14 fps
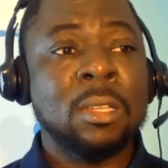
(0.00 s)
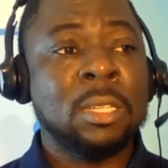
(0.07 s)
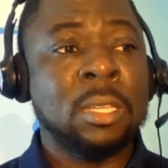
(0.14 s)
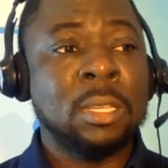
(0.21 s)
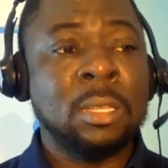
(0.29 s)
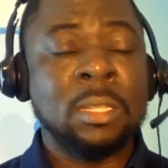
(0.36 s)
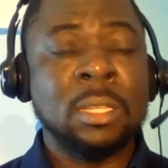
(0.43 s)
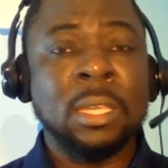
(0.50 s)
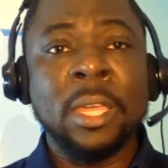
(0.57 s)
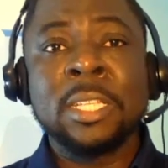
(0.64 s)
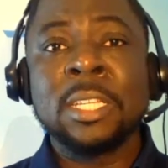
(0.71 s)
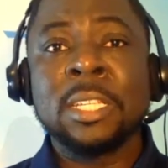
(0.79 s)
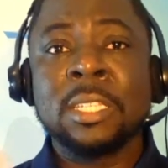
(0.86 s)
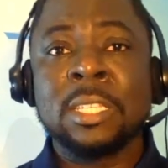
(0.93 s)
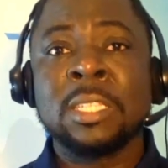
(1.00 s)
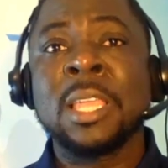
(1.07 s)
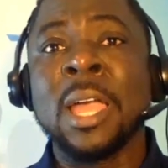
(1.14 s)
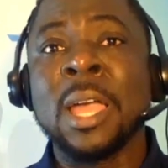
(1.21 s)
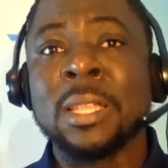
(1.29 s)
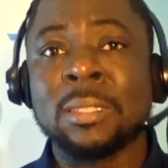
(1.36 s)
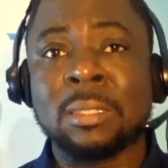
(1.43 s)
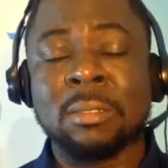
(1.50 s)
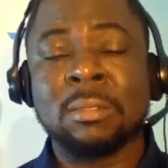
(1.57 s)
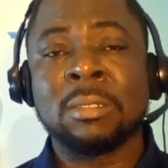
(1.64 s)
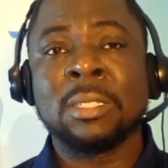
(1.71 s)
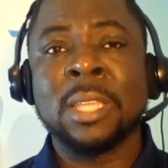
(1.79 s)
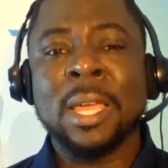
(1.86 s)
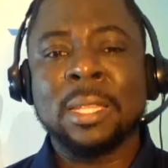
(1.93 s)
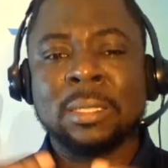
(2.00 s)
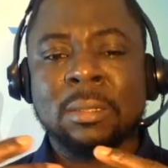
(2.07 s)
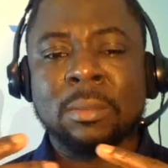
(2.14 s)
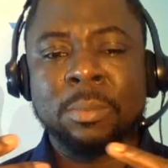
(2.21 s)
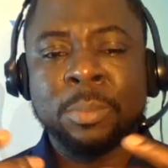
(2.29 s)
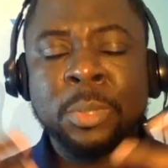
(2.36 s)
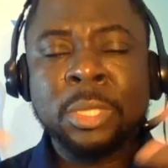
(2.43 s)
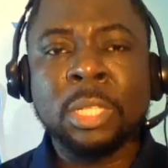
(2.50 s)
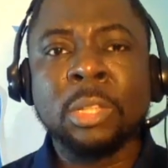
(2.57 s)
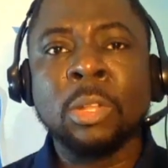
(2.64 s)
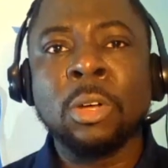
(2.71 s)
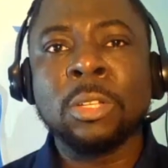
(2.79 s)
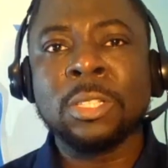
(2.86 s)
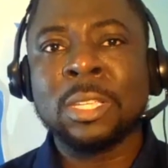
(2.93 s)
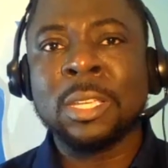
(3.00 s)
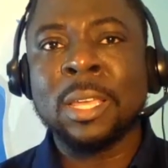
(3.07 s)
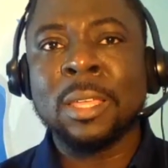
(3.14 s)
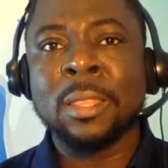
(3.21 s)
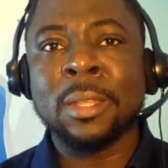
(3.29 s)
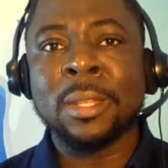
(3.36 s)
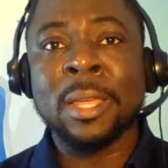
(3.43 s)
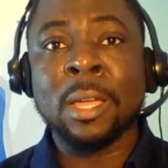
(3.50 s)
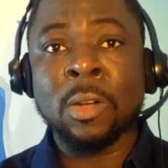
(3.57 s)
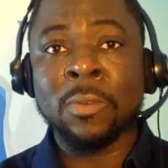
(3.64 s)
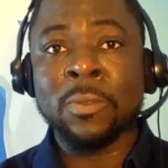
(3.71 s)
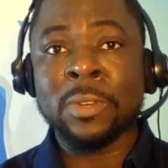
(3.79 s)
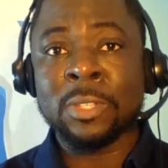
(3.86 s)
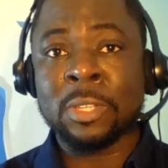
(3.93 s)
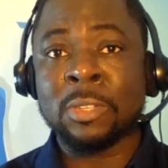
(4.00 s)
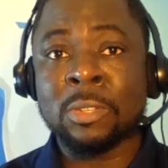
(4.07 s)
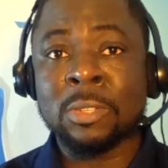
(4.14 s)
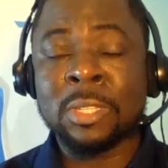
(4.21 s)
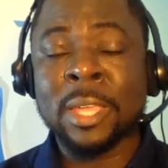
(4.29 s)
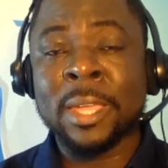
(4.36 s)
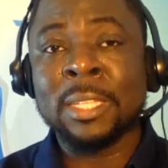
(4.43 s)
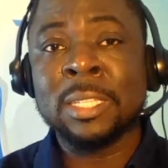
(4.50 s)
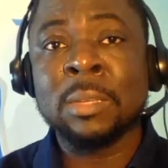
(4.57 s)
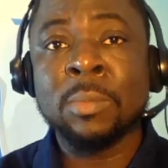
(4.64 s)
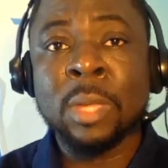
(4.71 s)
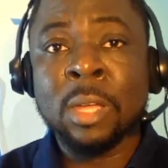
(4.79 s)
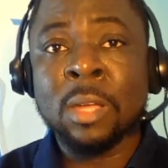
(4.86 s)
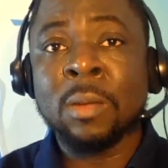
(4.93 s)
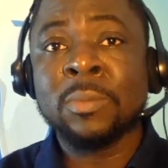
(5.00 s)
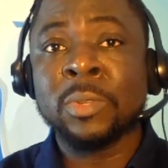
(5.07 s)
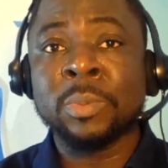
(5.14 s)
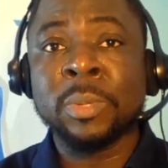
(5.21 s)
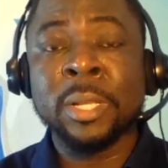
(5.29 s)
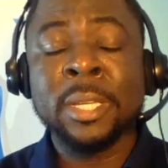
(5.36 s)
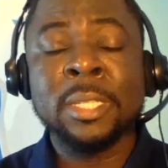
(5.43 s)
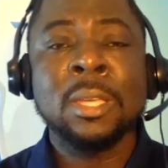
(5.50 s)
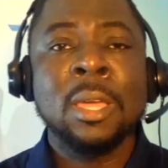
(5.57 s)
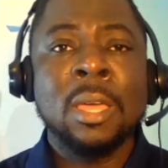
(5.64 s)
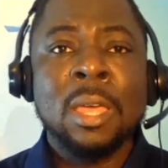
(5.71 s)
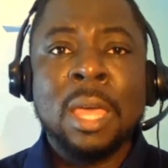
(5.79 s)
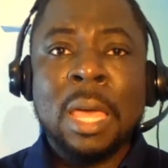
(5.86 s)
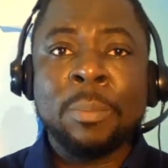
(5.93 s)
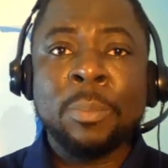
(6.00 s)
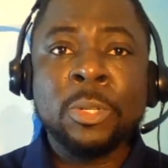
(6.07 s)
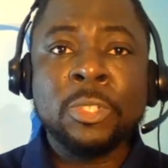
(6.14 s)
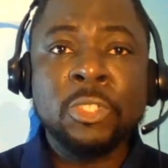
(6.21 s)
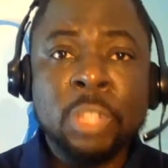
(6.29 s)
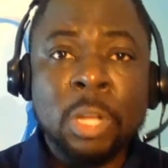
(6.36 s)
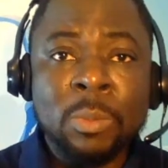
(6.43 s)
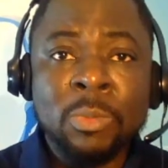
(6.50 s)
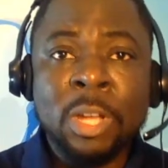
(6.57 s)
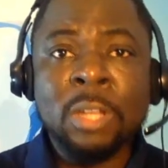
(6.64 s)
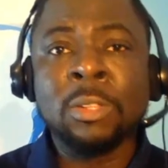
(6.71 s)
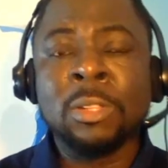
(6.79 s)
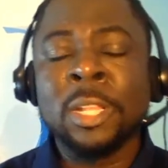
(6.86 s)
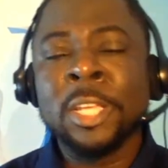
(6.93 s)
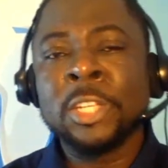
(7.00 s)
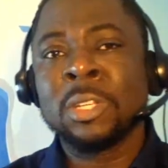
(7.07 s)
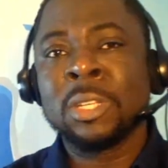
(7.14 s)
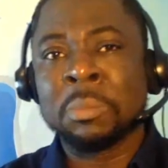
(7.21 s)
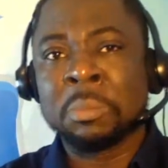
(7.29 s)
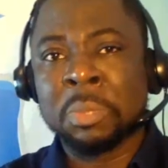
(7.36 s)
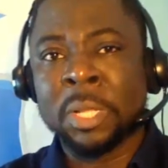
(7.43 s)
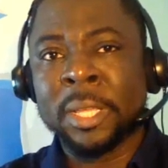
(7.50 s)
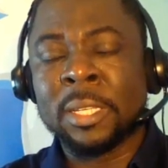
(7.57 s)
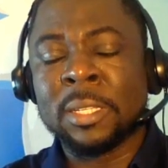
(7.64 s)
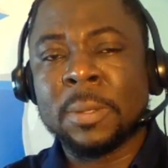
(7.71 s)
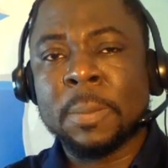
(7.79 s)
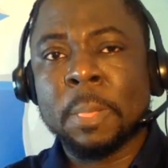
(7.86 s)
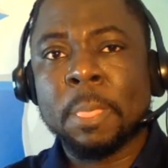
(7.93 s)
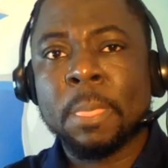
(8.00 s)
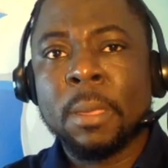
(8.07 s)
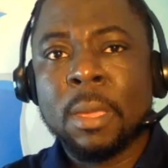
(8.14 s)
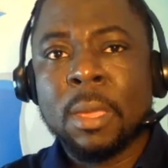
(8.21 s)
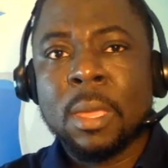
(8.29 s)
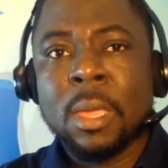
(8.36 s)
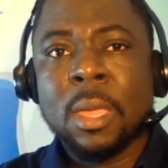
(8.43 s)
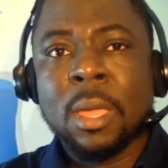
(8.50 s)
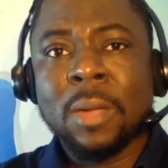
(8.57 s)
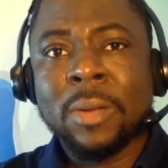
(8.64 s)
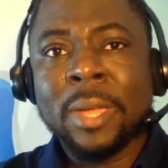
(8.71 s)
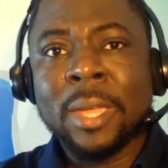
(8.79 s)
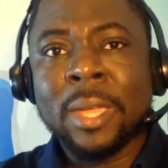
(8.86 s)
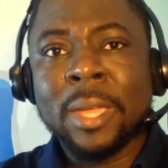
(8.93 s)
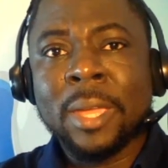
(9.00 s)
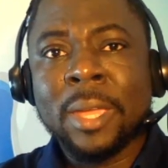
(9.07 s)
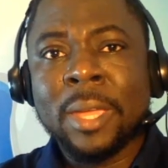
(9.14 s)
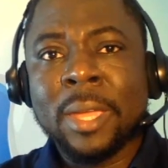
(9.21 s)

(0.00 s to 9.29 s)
the the agencies that that put the laws together that governs the society may come to place and put some regulation in place. All right,